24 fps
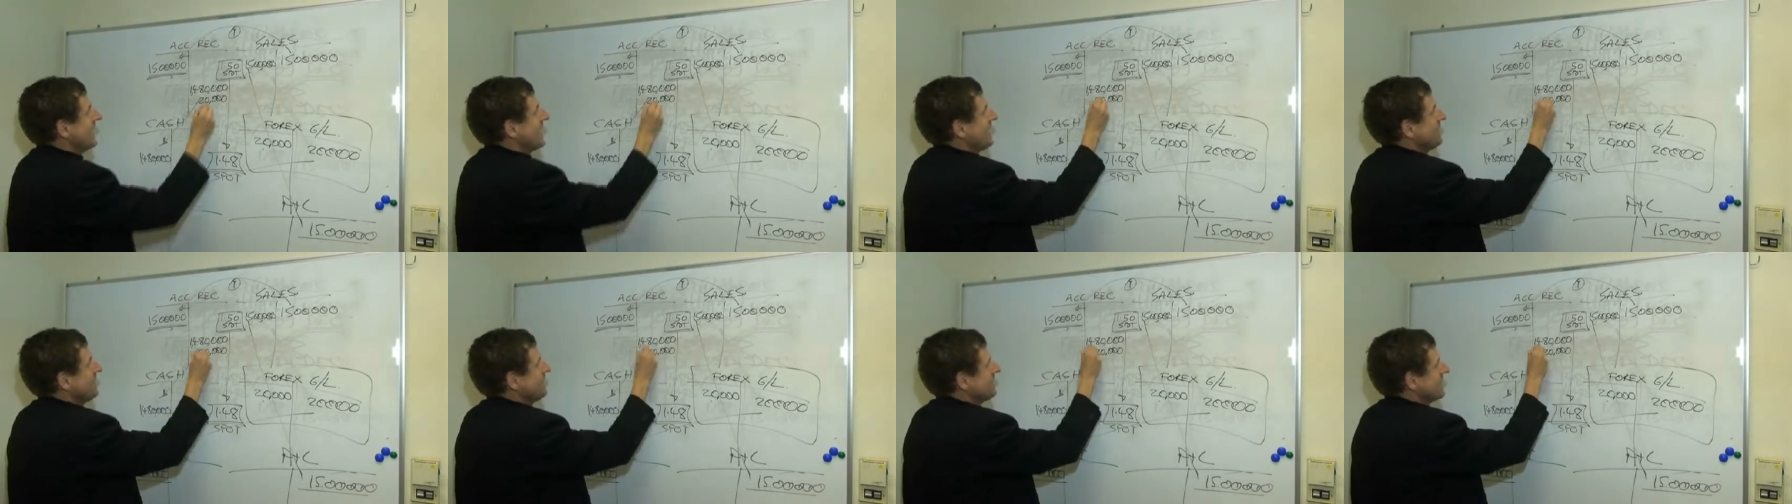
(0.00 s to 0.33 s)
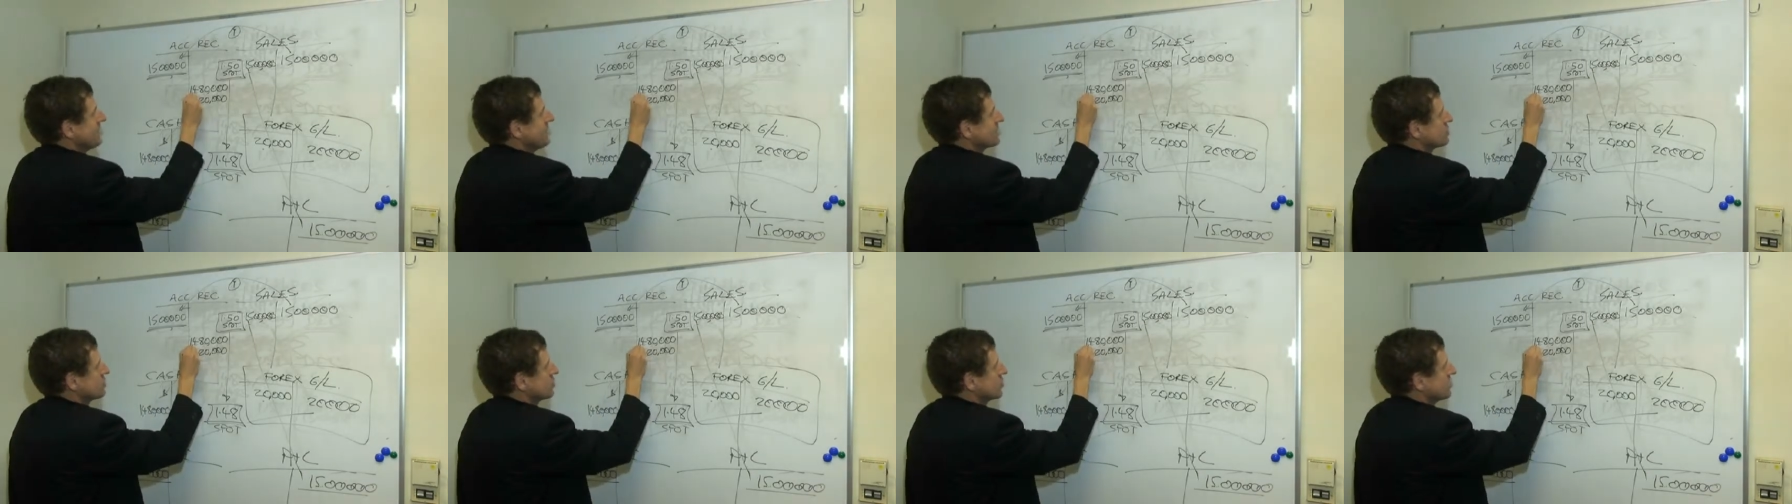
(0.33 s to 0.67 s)
and
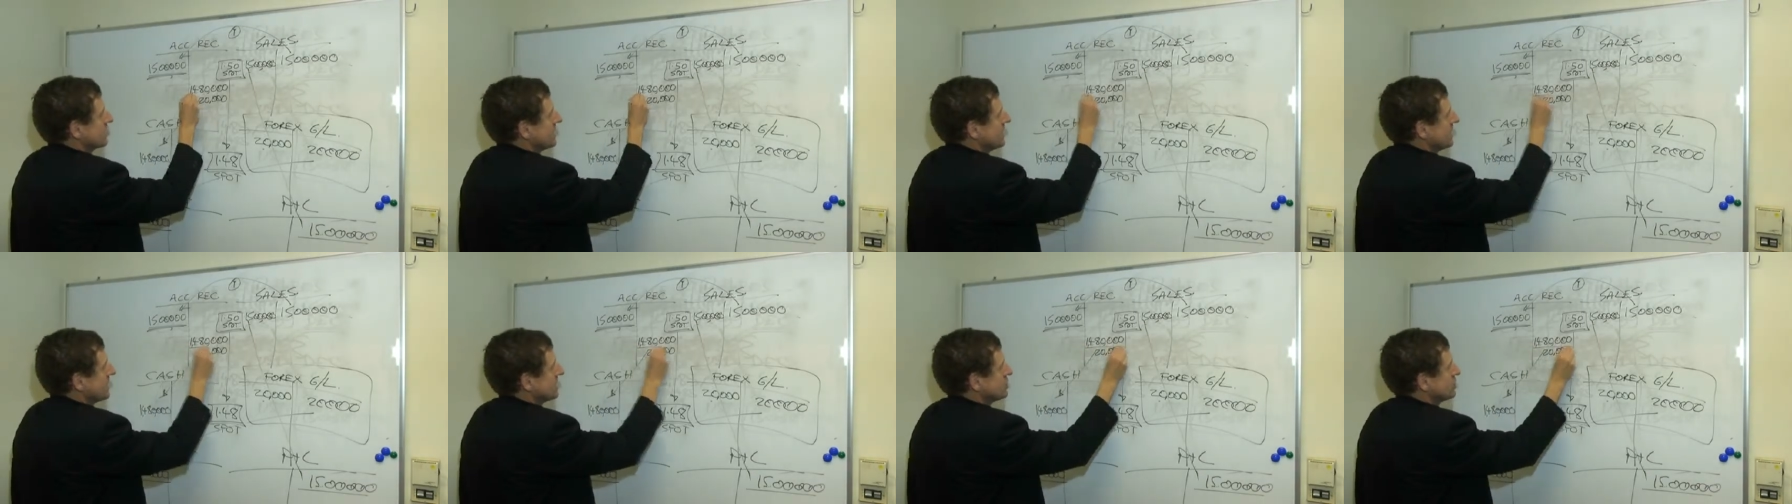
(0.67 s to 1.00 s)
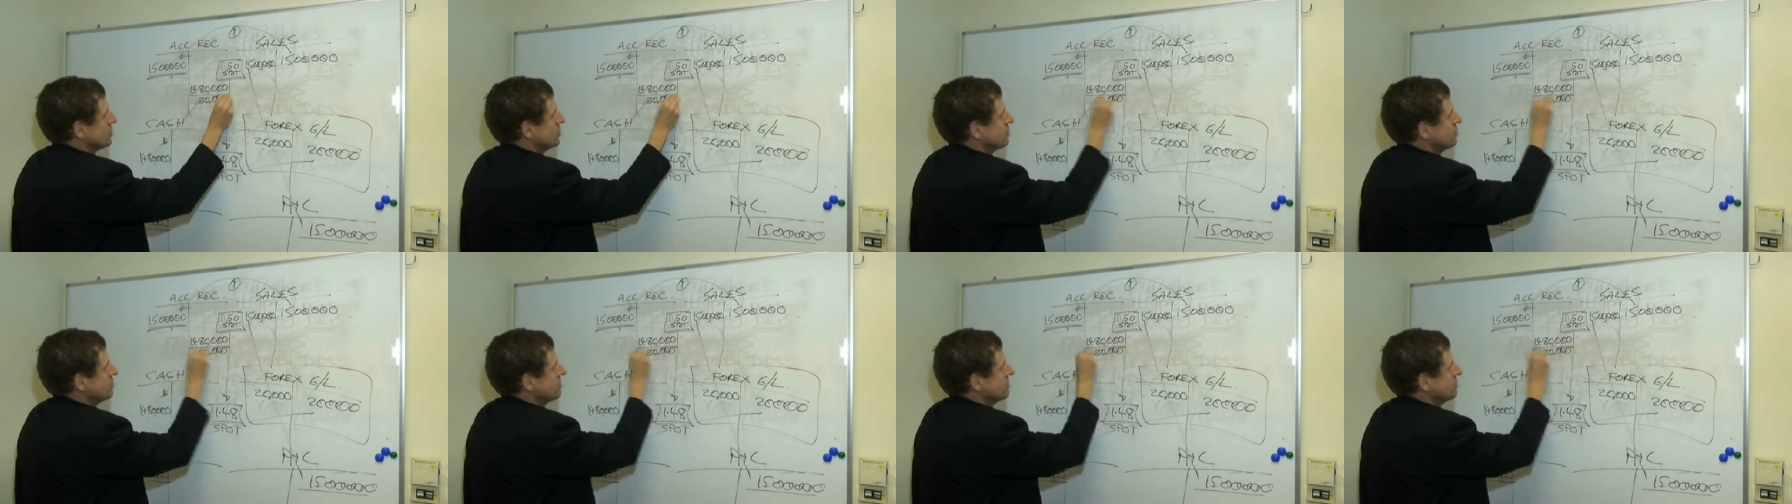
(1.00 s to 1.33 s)
the actual
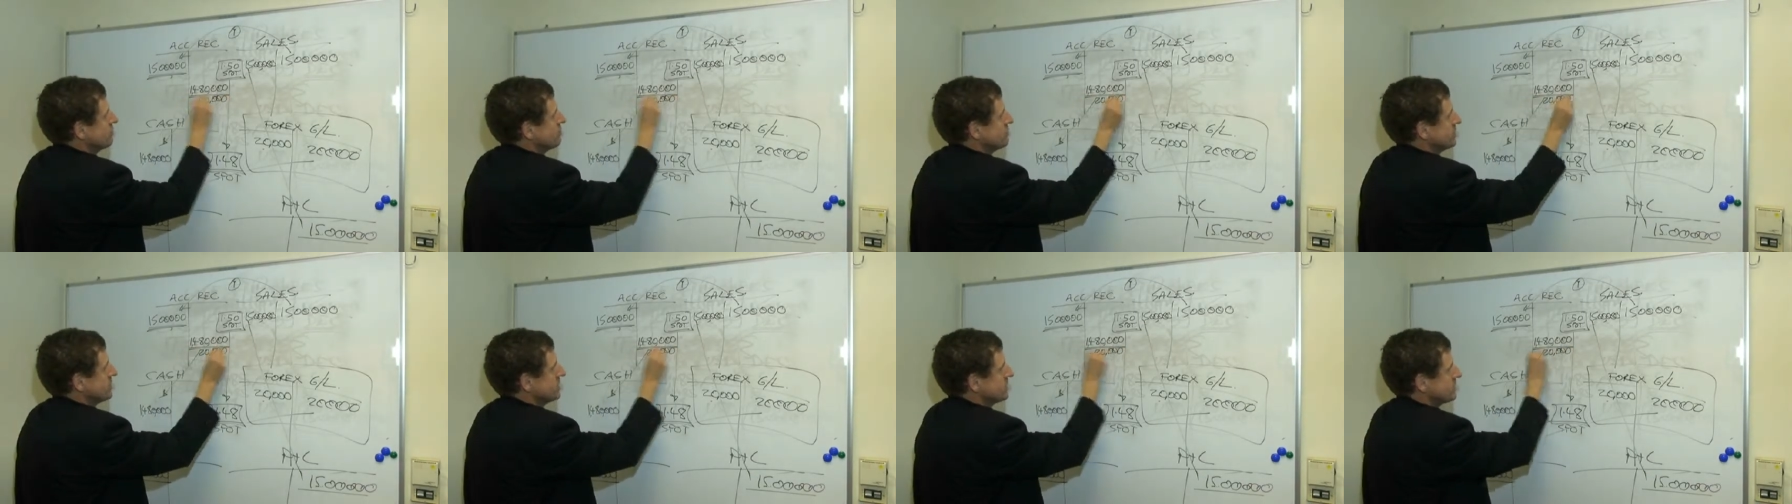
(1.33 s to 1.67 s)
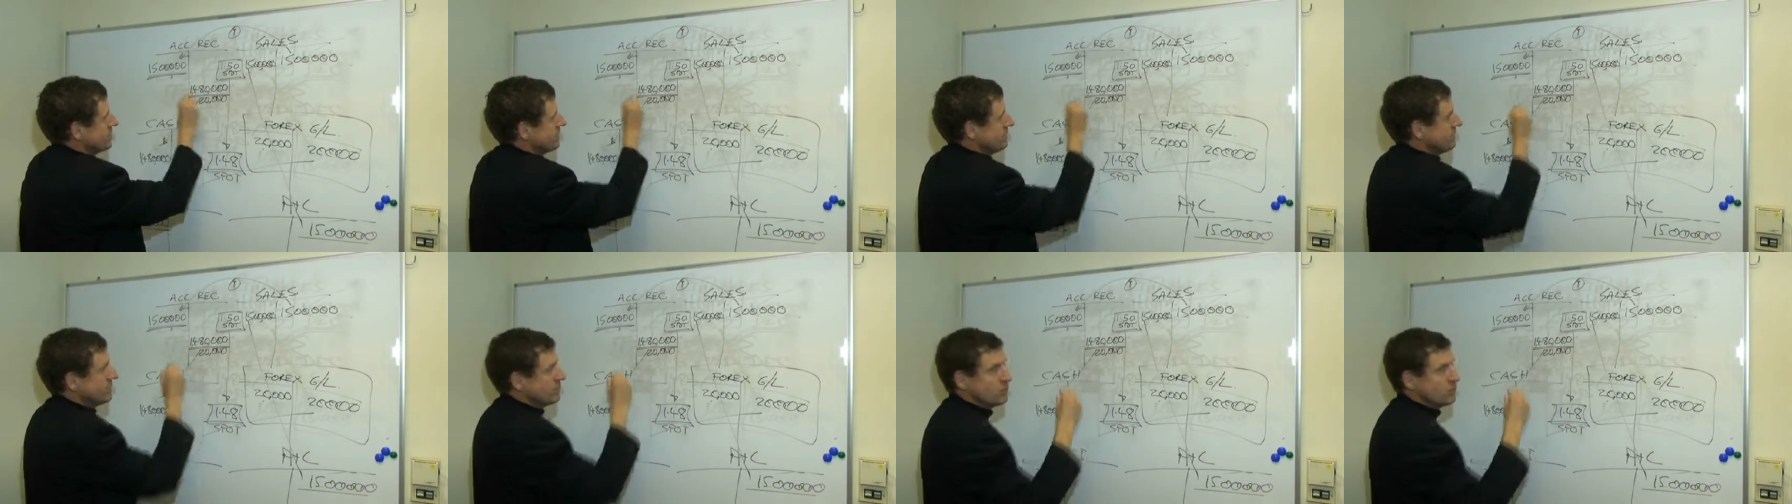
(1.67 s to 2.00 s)
cash you did receive,